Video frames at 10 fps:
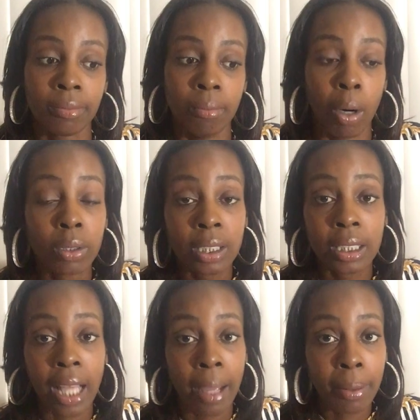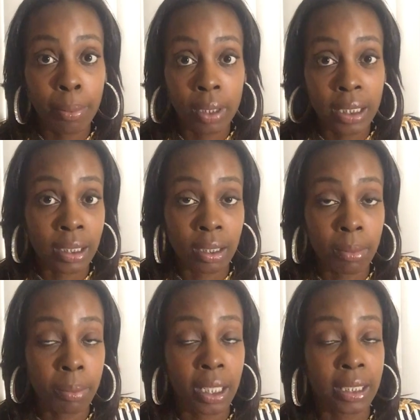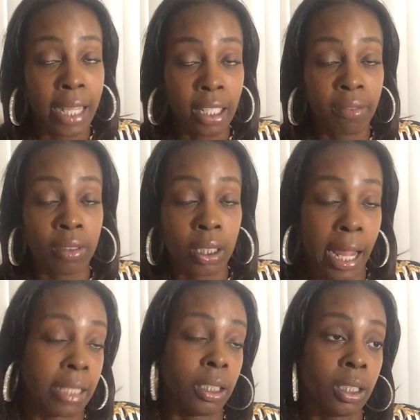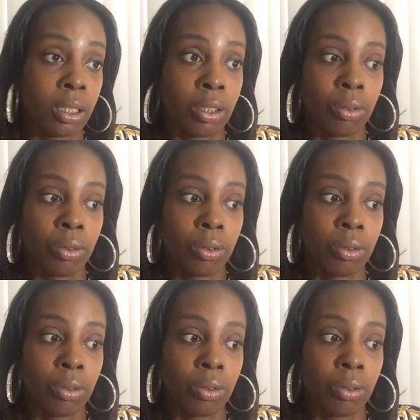most of the time people listen to me because I give good ideas.